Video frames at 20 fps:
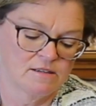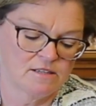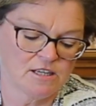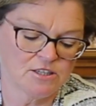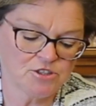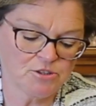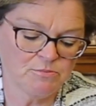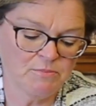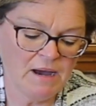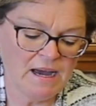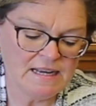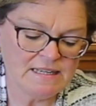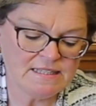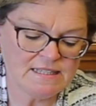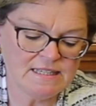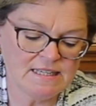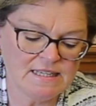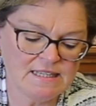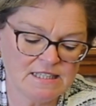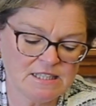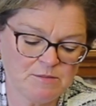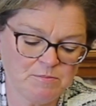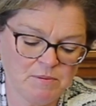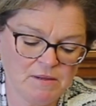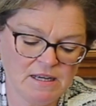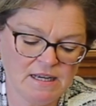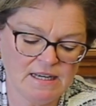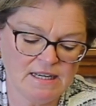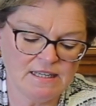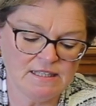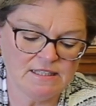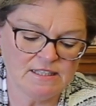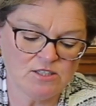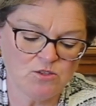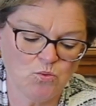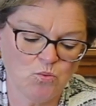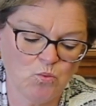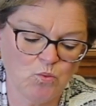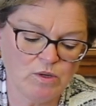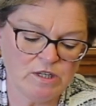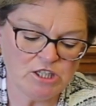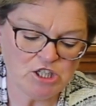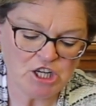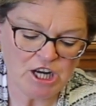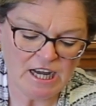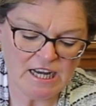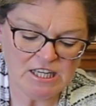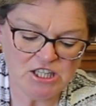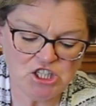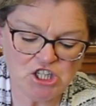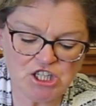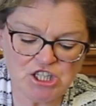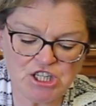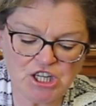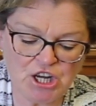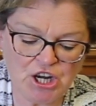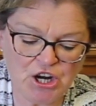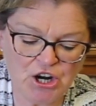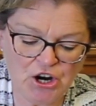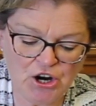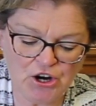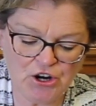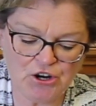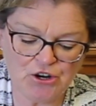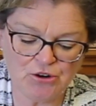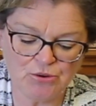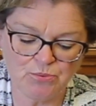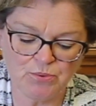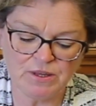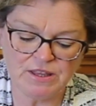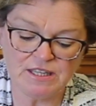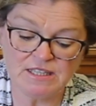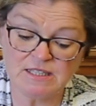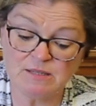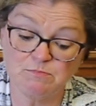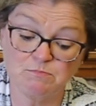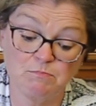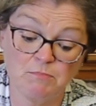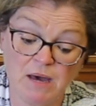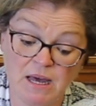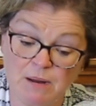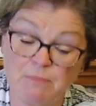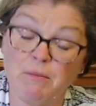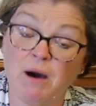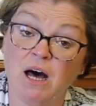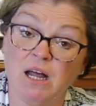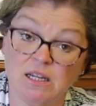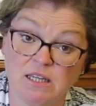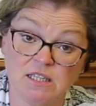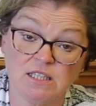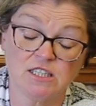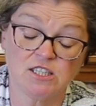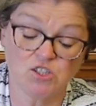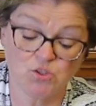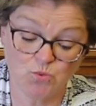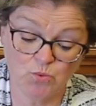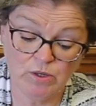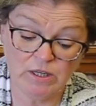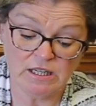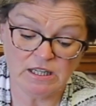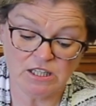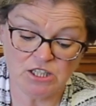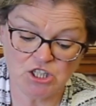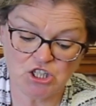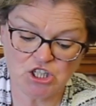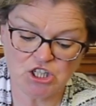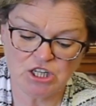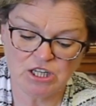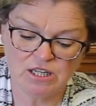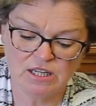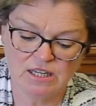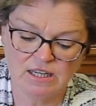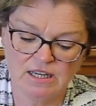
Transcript: Dr. Mattson explains when changes occur with this metabolic switch,